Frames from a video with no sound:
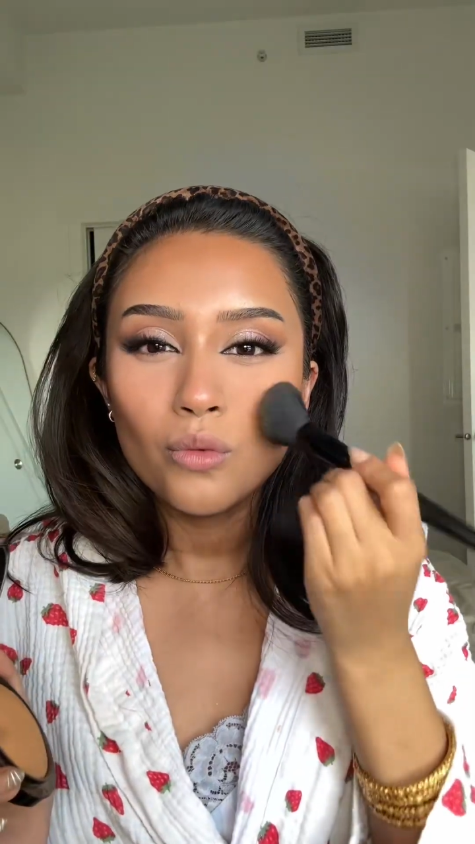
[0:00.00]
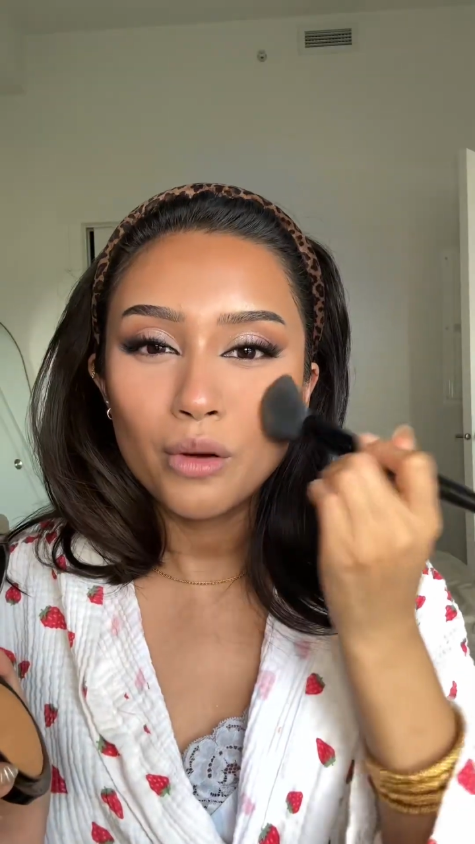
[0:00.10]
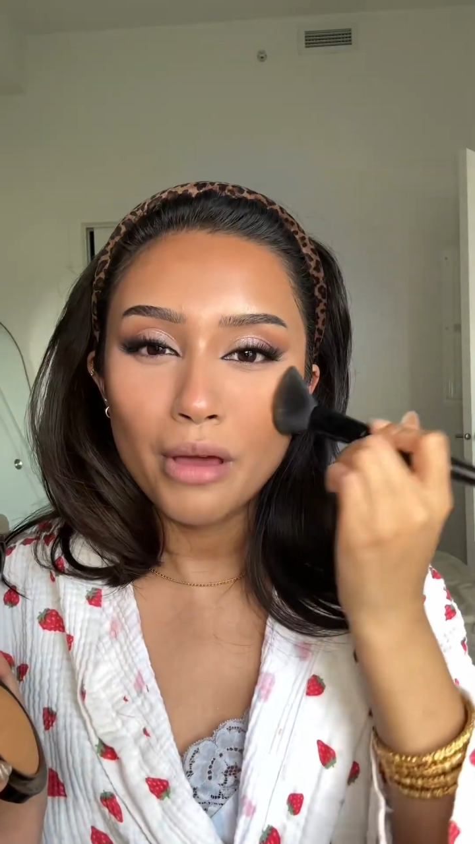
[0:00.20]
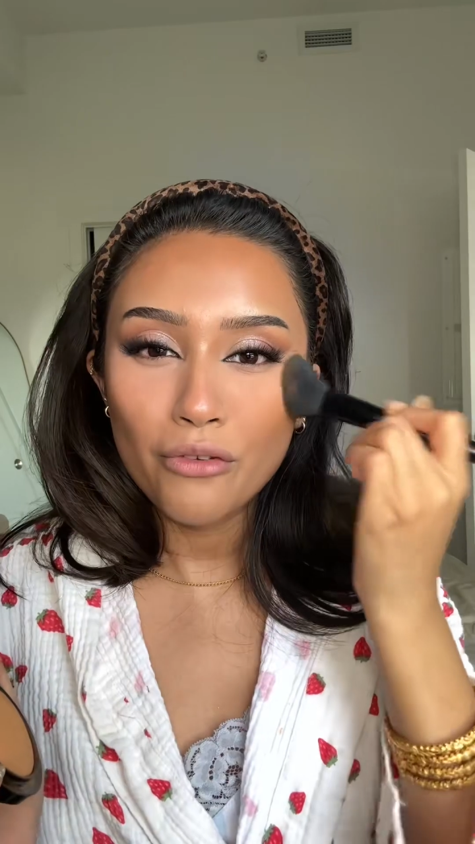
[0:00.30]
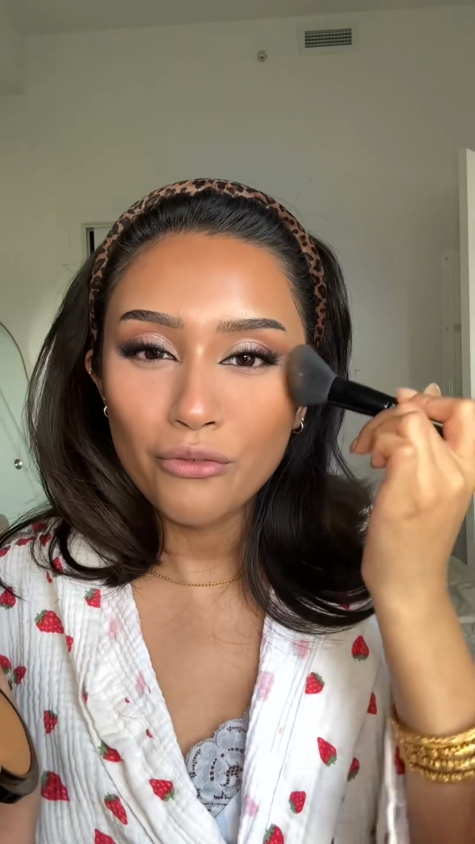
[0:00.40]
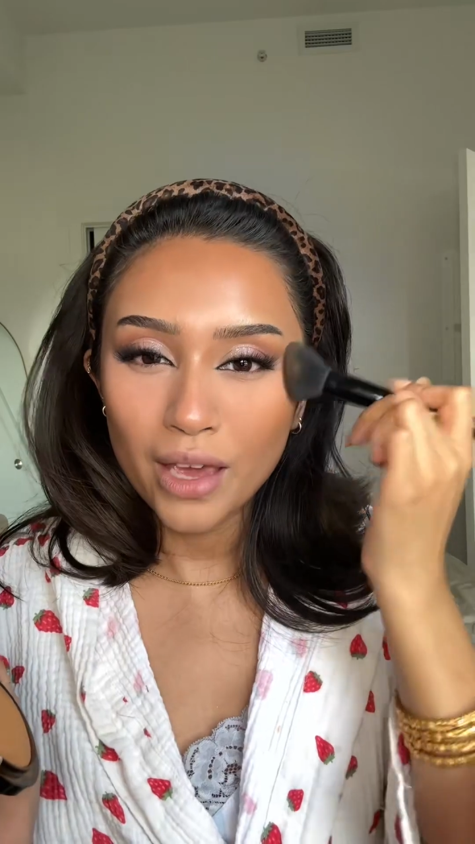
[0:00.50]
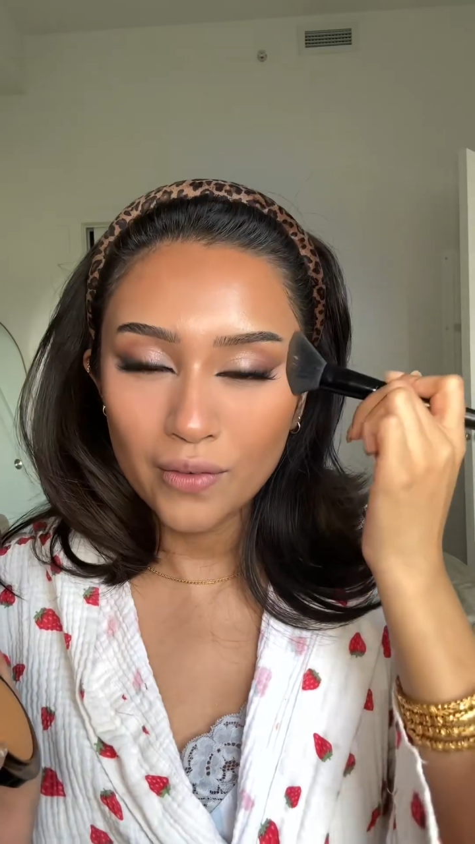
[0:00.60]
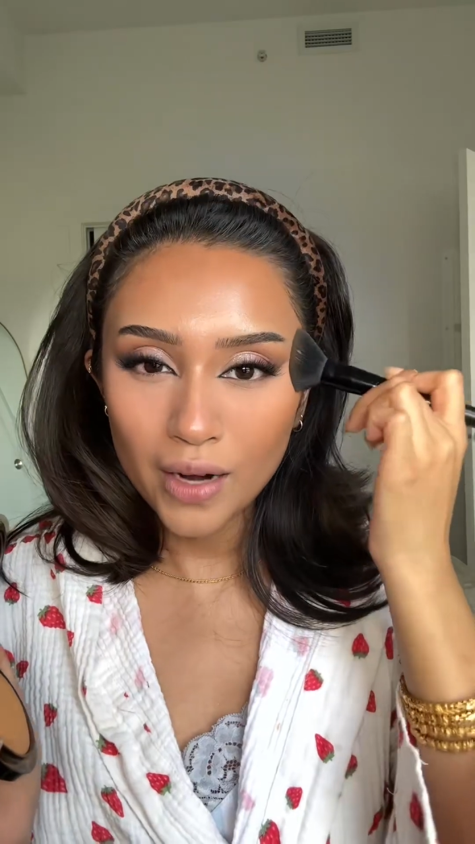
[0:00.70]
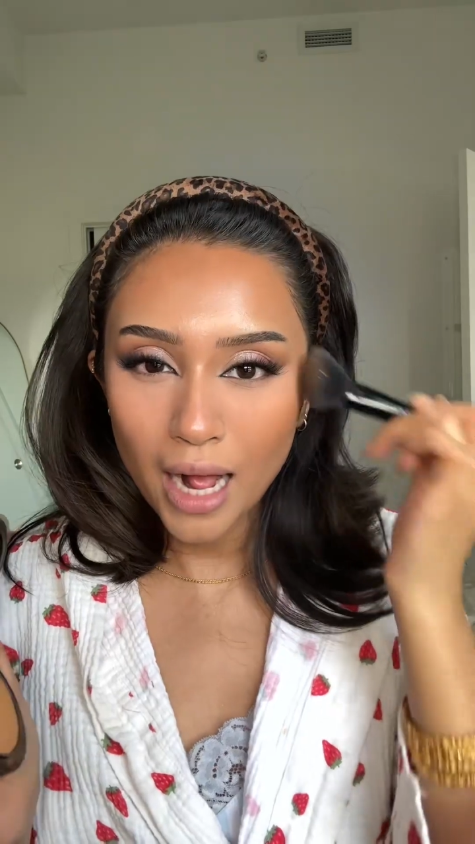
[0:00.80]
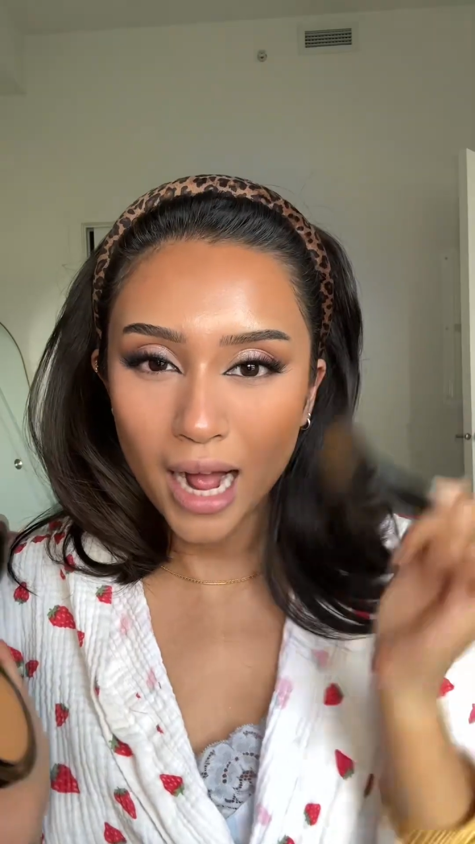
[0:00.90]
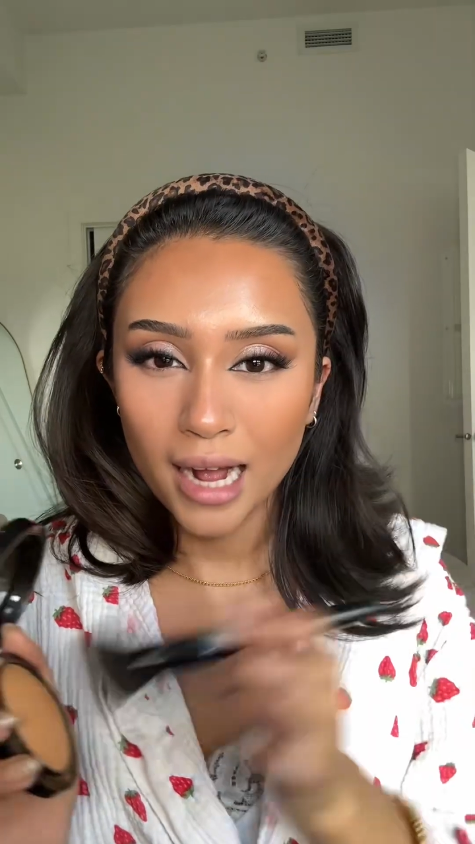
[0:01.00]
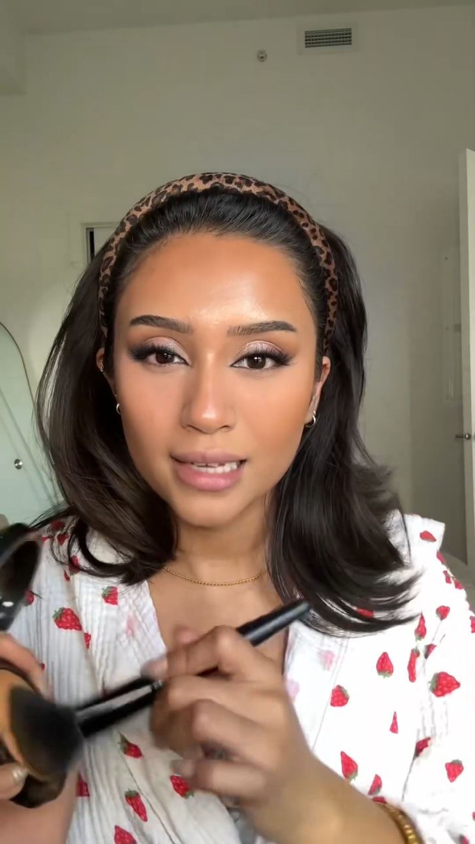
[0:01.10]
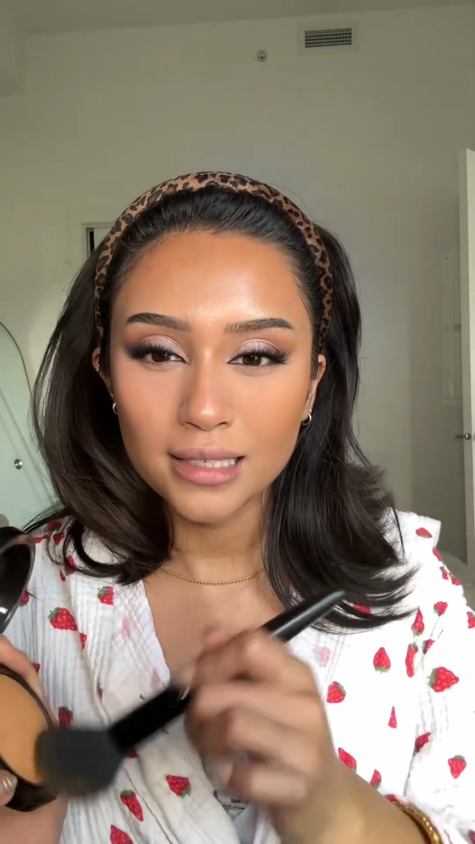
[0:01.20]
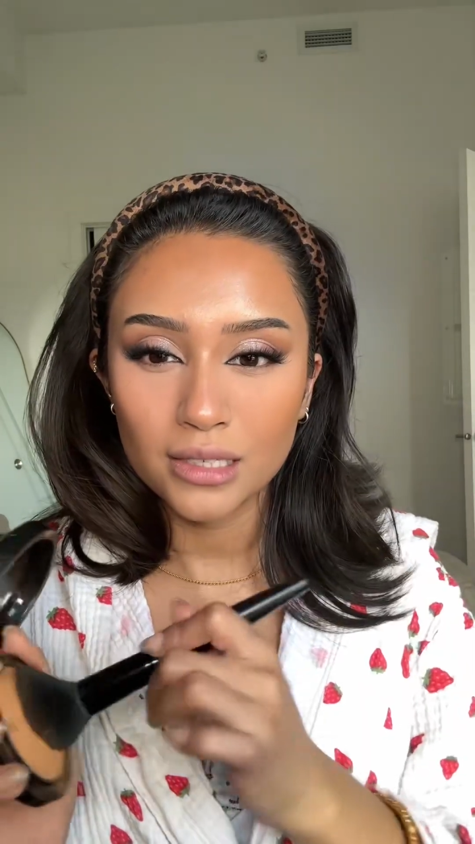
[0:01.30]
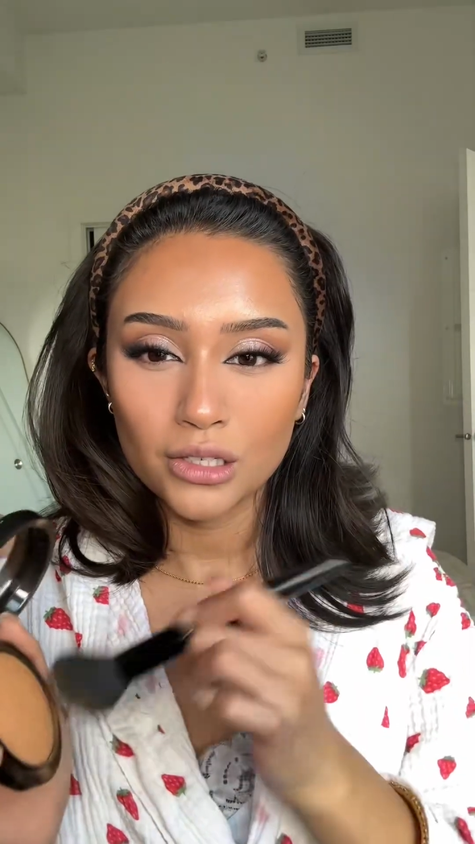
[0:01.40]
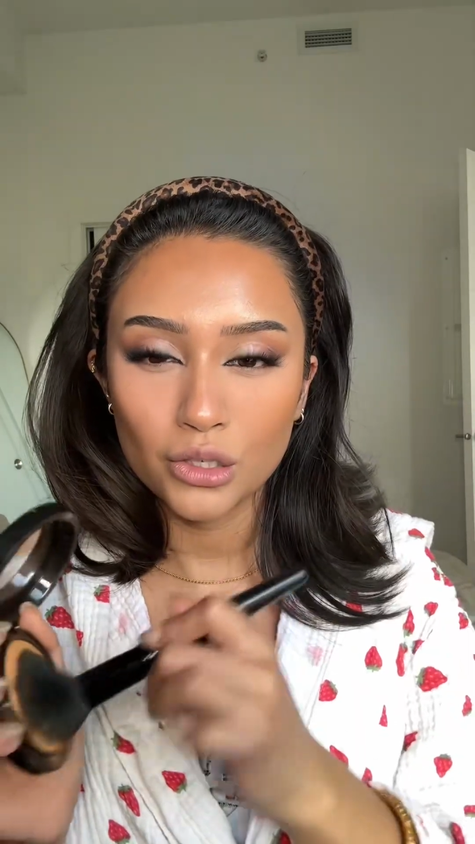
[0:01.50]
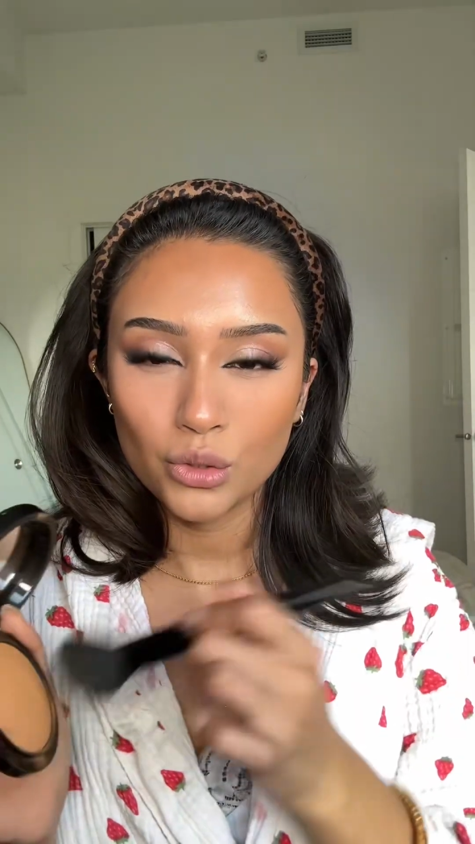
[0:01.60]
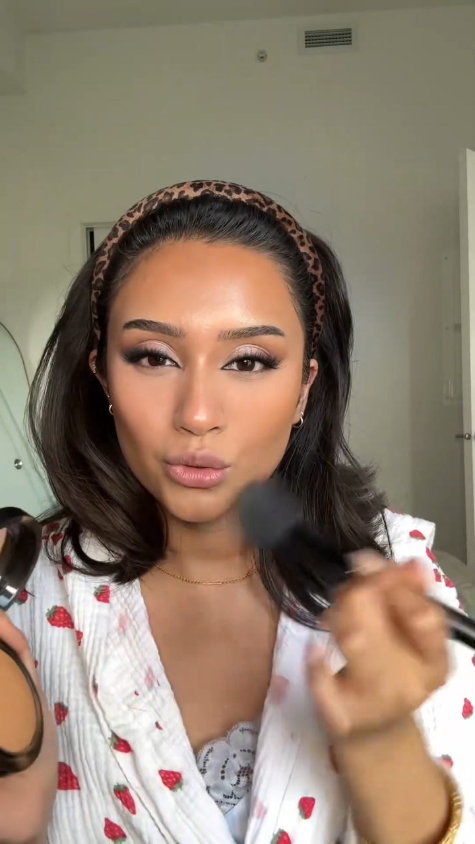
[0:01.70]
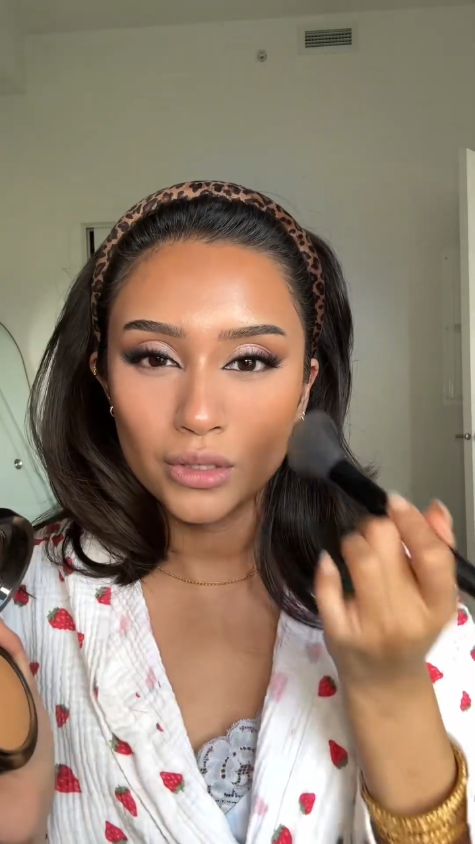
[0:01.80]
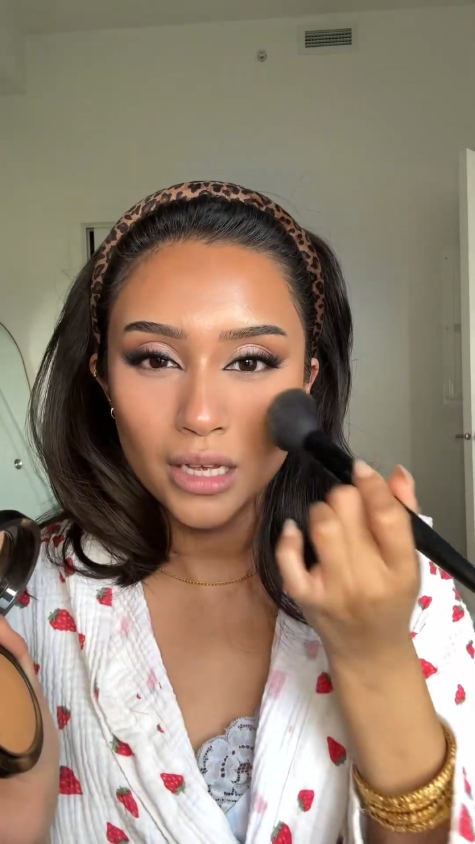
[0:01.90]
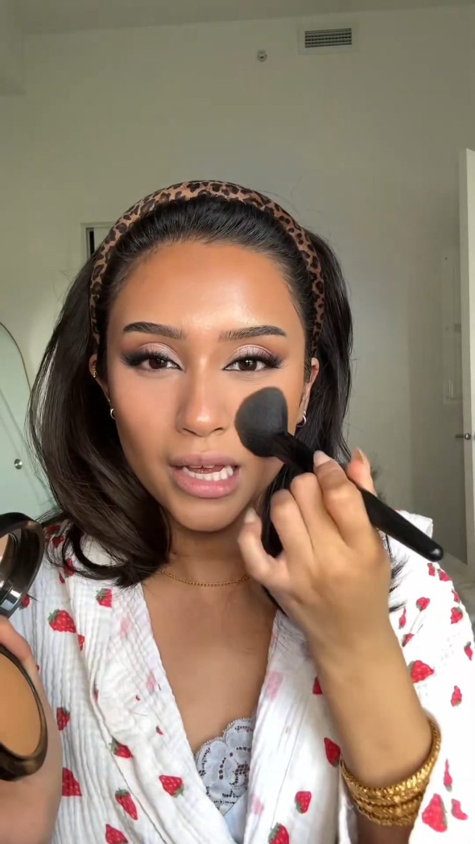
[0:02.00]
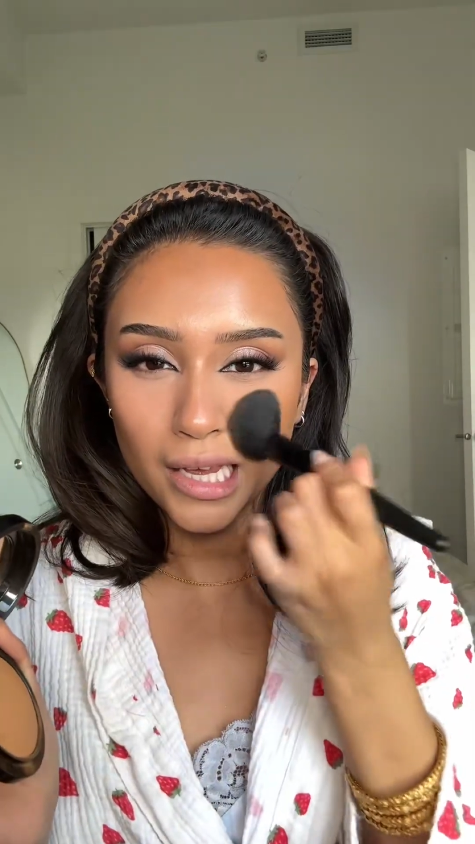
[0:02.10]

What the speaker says: One of my favorite hacks is to use